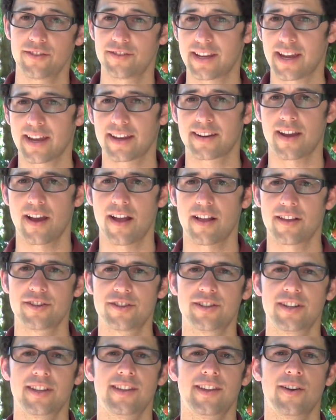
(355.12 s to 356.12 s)
new
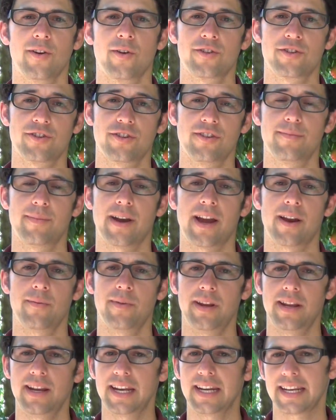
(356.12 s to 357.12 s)
technology in the orchard by
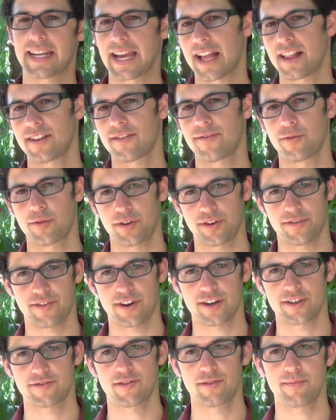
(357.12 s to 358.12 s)
reading California
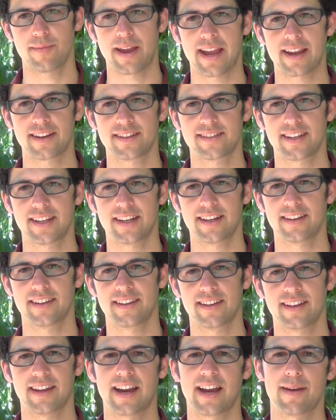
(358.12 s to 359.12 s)
Fresh Fruit Magazine.
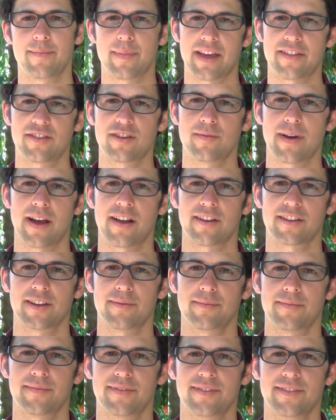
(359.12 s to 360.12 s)
I'm Matthew
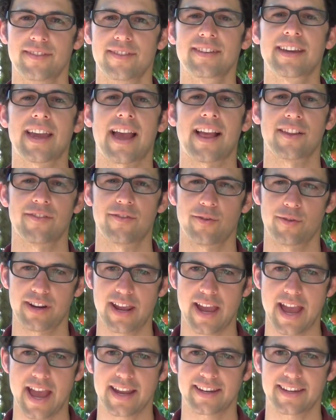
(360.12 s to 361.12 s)
Malcolm,
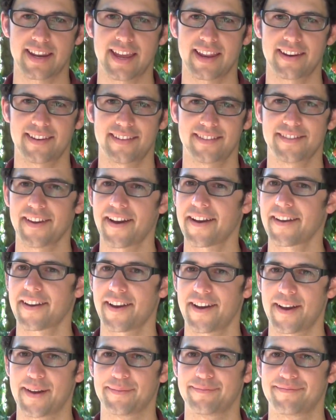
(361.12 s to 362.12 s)

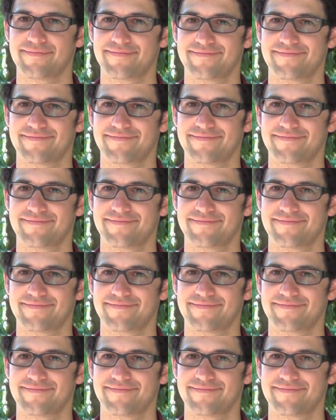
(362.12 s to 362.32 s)
CaliforniaAgNet.com.